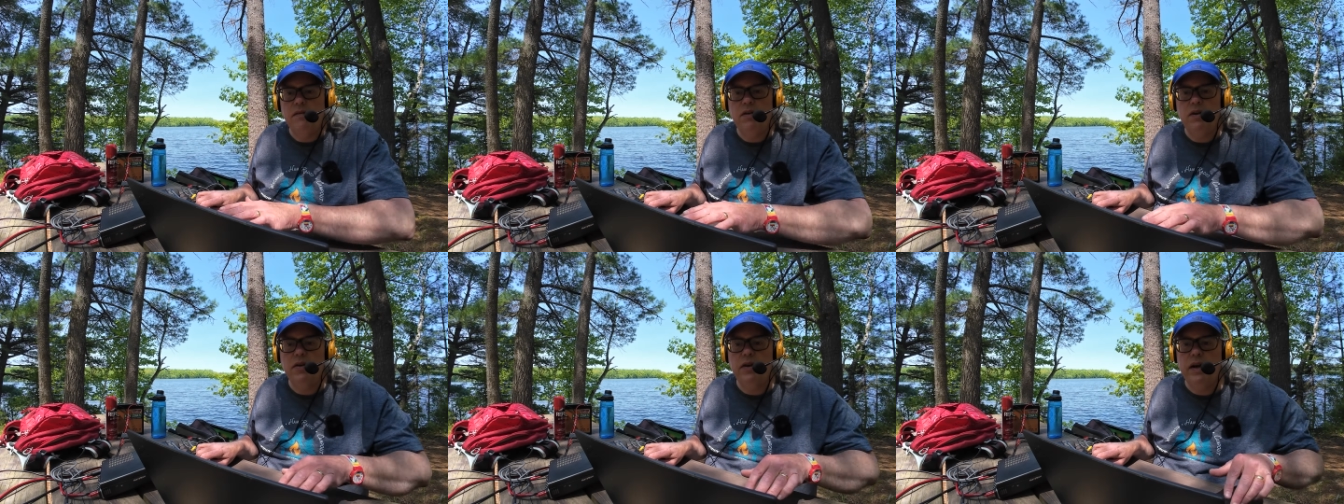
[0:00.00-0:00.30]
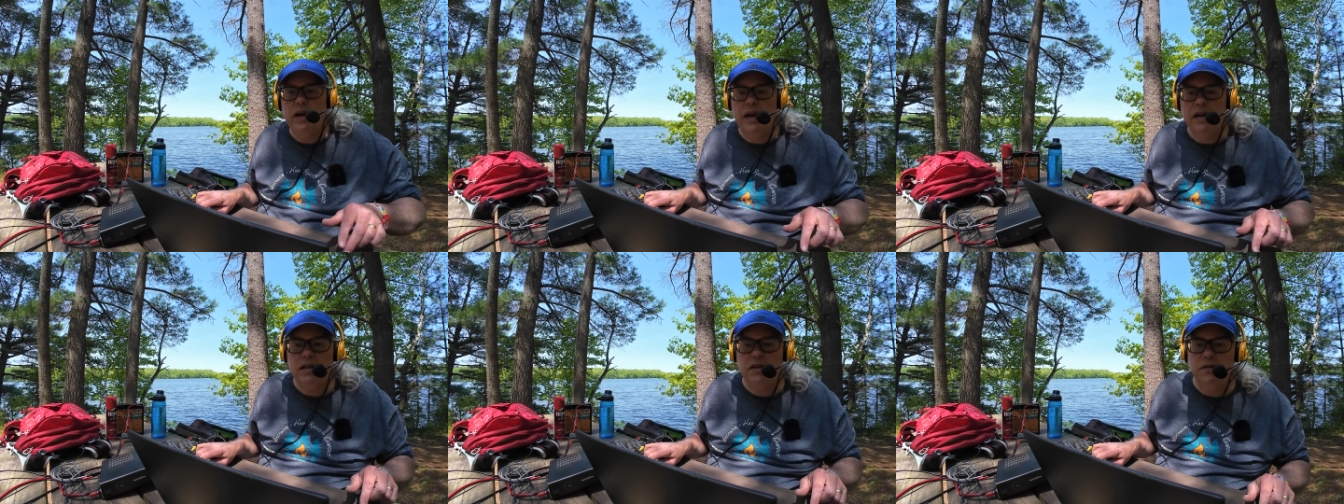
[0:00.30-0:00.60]
have a
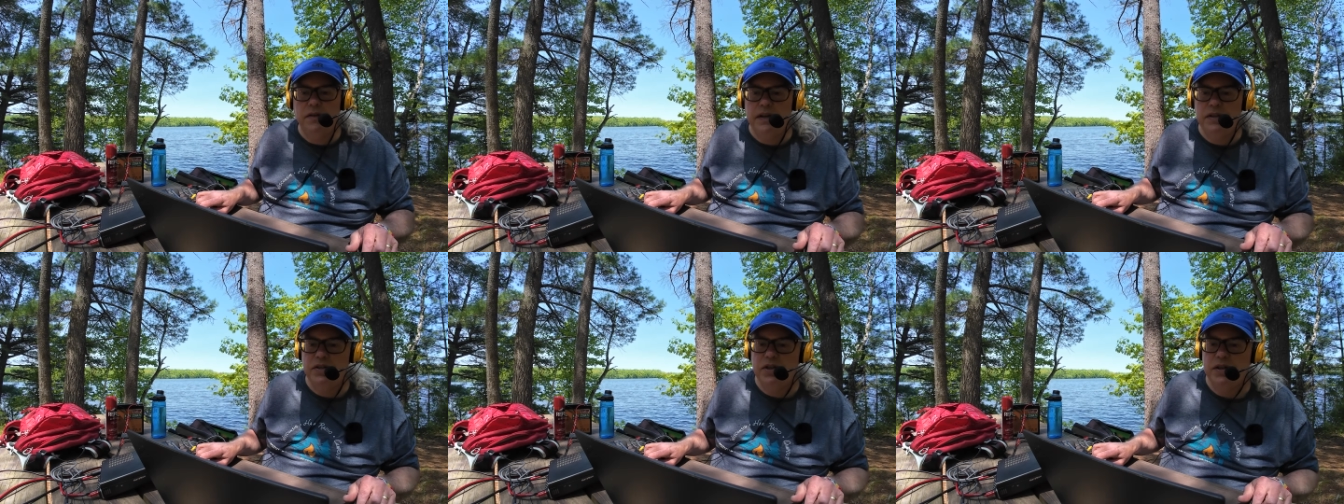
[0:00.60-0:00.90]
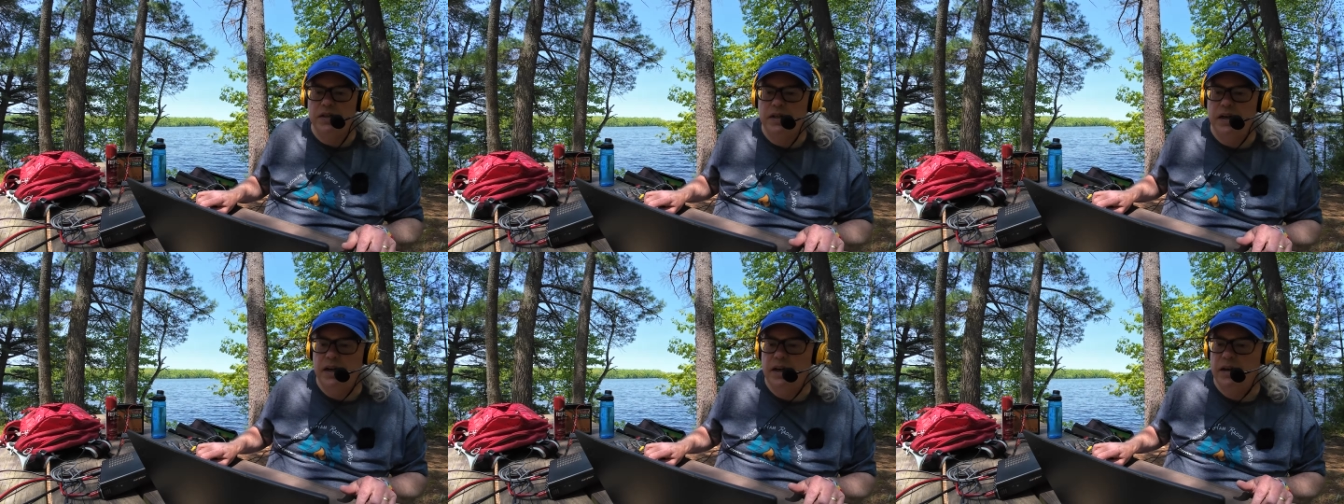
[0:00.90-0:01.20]
great
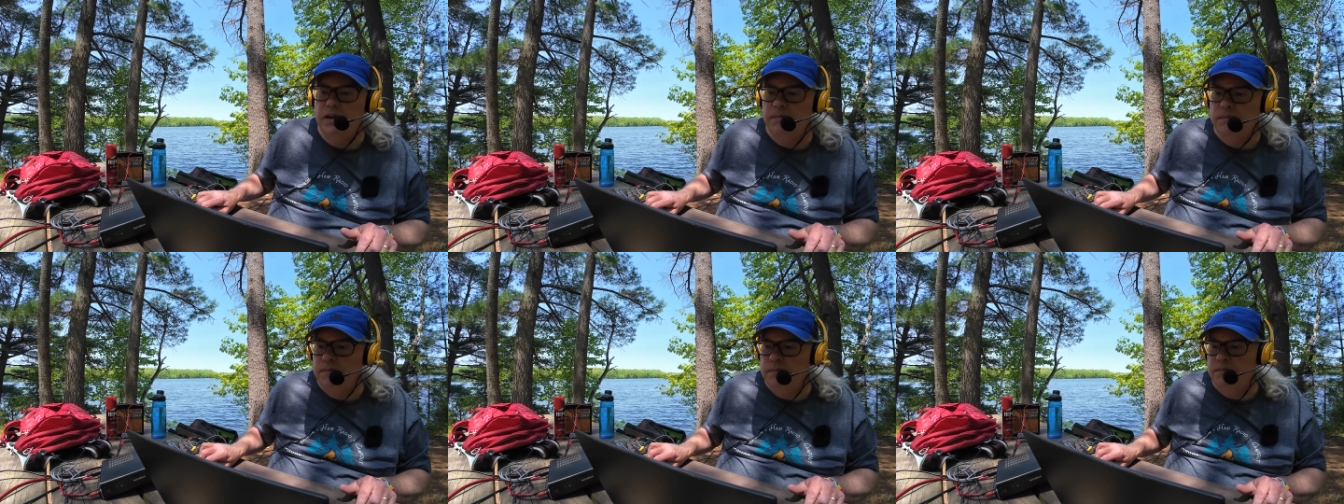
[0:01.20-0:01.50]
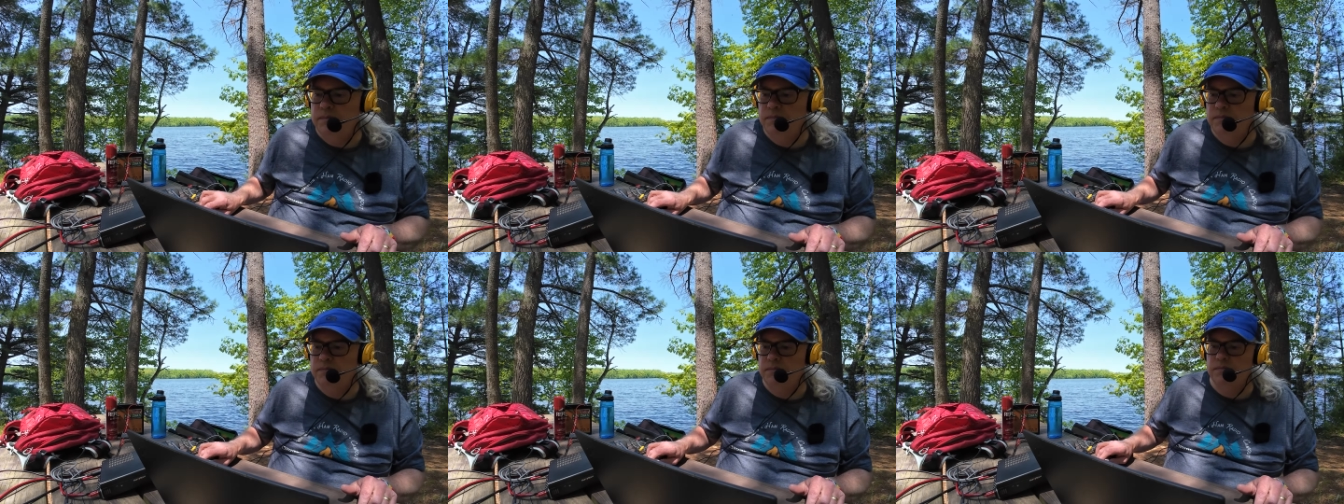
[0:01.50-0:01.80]
activation today.
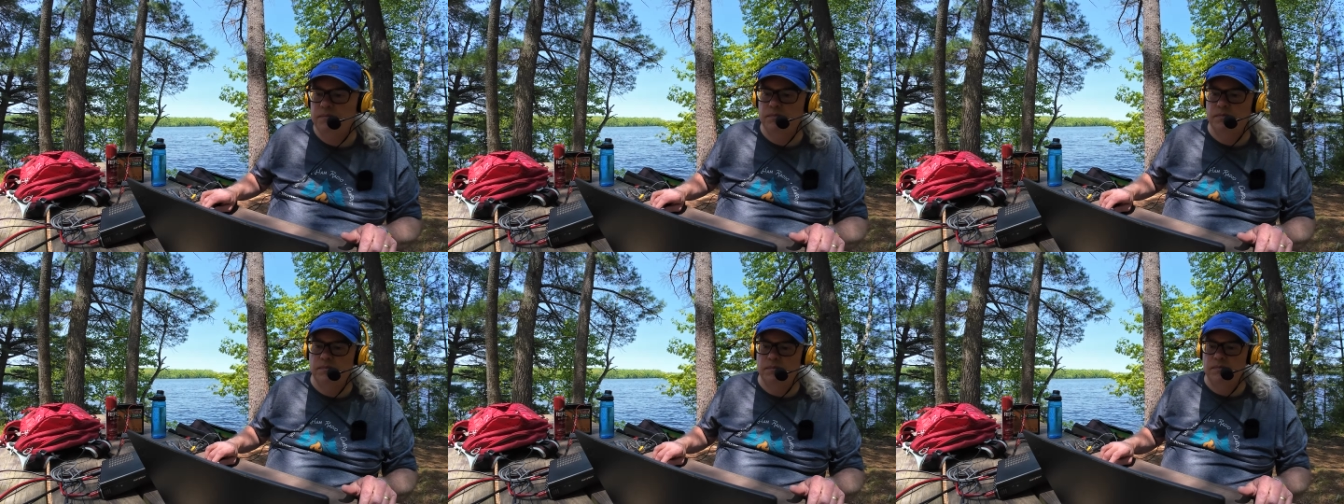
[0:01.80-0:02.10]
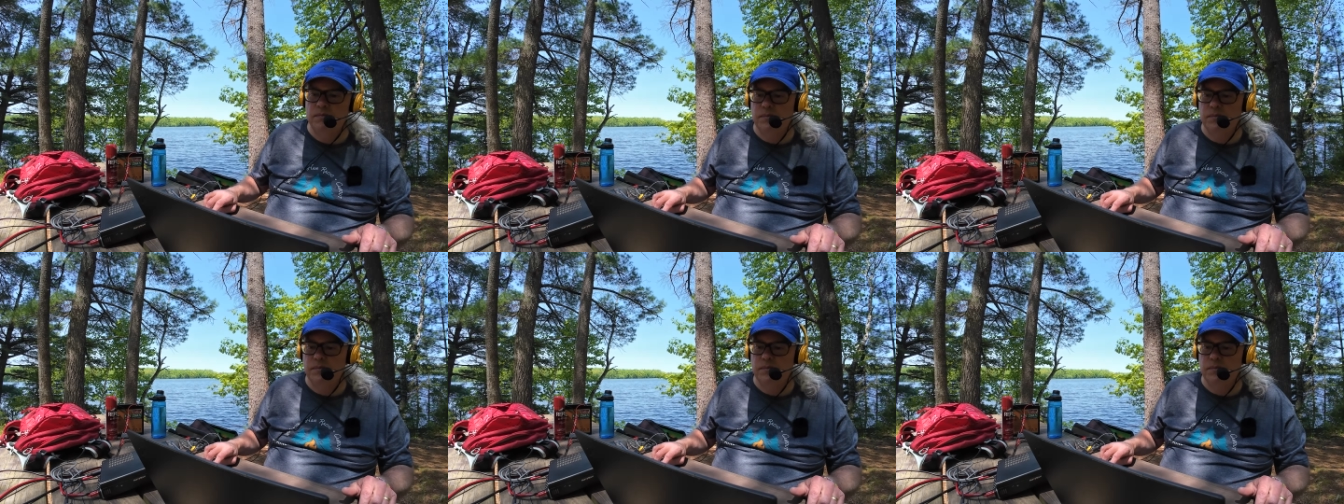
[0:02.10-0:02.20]
You too,